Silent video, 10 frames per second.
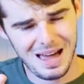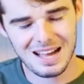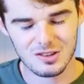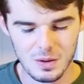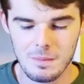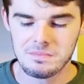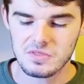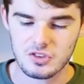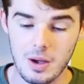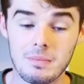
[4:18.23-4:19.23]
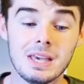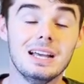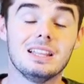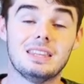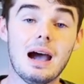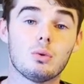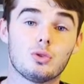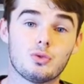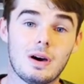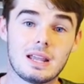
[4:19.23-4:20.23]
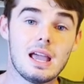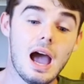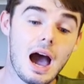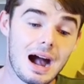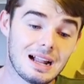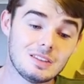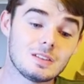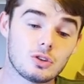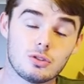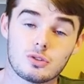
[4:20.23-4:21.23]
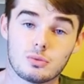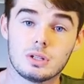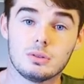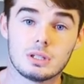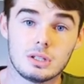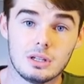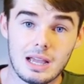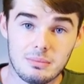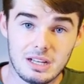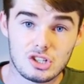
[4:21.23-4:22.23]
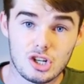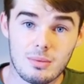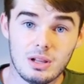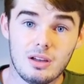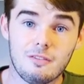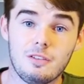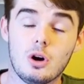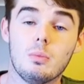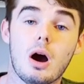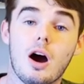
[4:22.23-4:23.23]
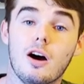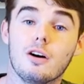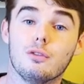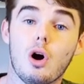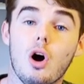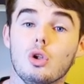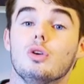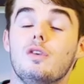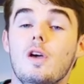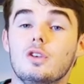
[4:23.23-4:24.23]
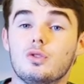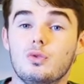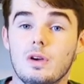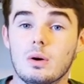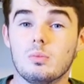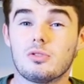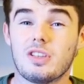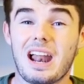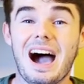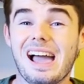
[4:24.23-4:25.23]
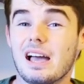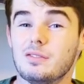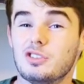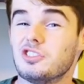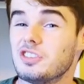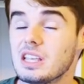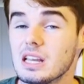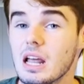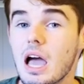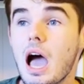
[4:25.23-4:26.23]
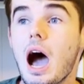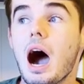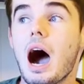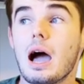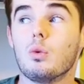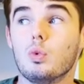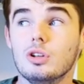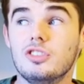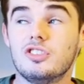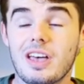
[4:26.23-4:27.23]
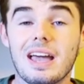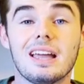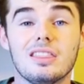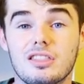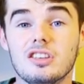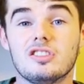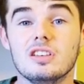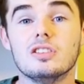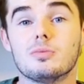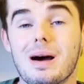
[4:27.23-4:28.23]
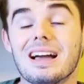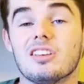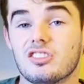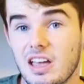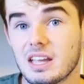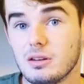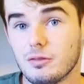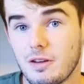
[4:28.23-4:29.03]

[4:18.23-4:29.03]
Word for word: back to it? So that was funny. I think this was a really, really good M. Night Shyamalan film. Of all of his films that I have seen, I would say this is my second